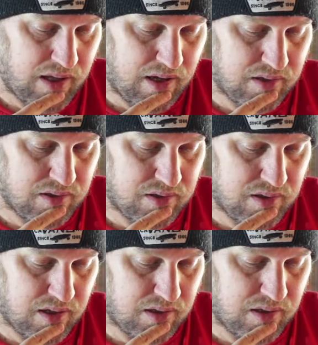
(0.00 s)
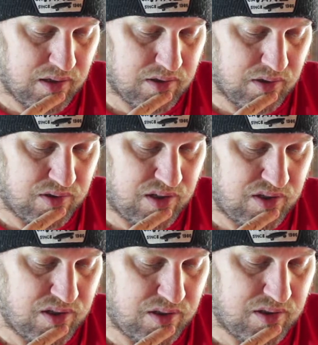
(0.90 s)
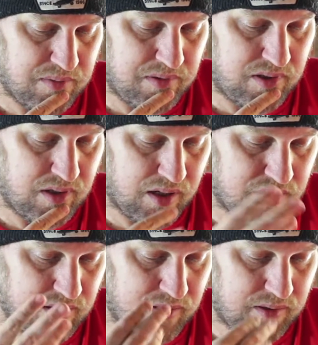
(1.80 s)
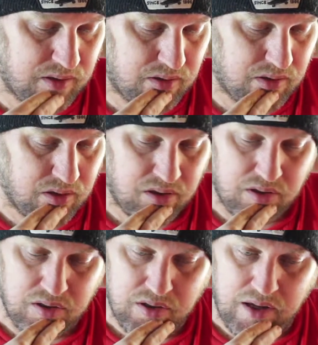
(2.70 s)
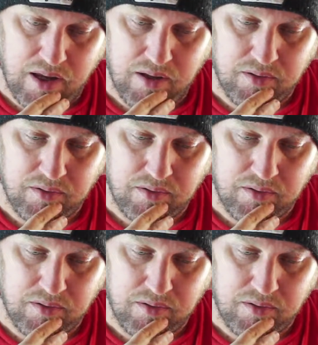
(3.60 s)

axe, hand axe, artisan, smithy, like I said. Yeah.